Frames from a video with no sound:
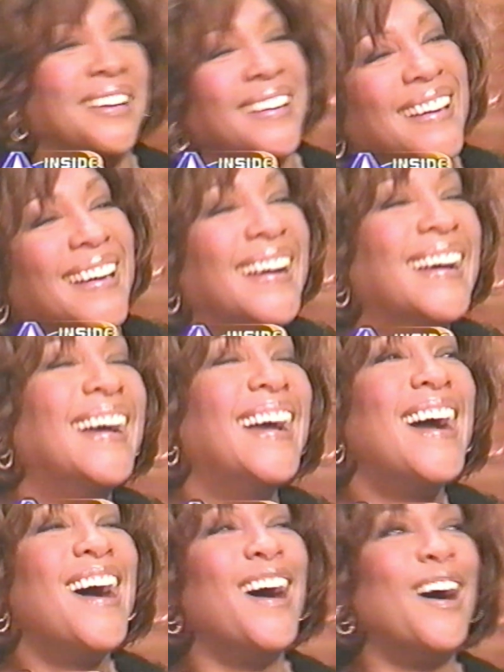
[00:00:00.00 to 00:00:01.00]

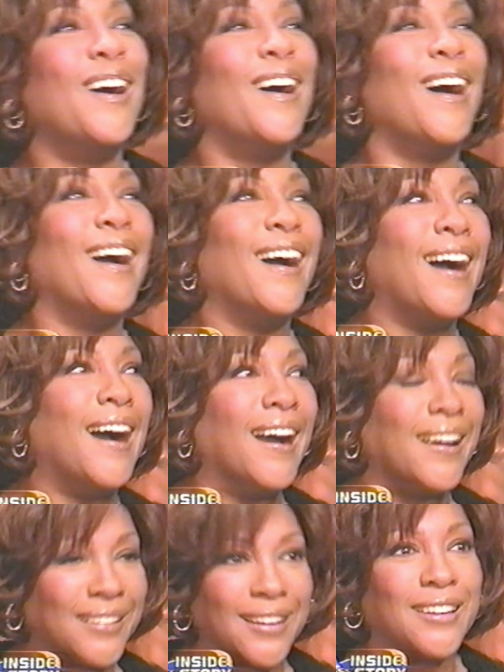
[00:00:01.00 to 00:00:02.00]
uh,
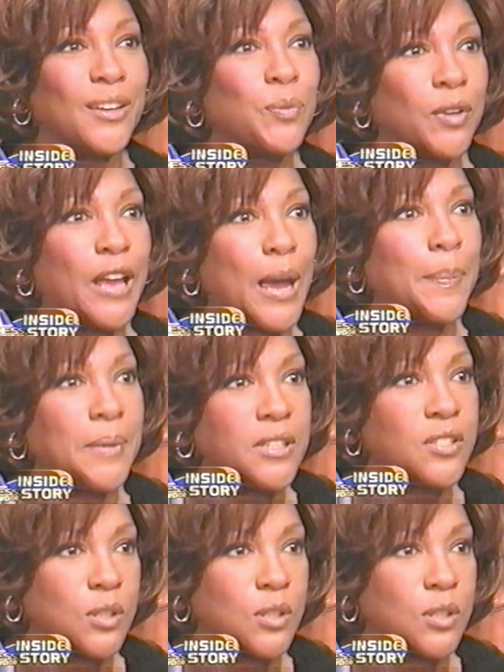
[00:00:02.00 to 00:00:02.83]
I, it will happen this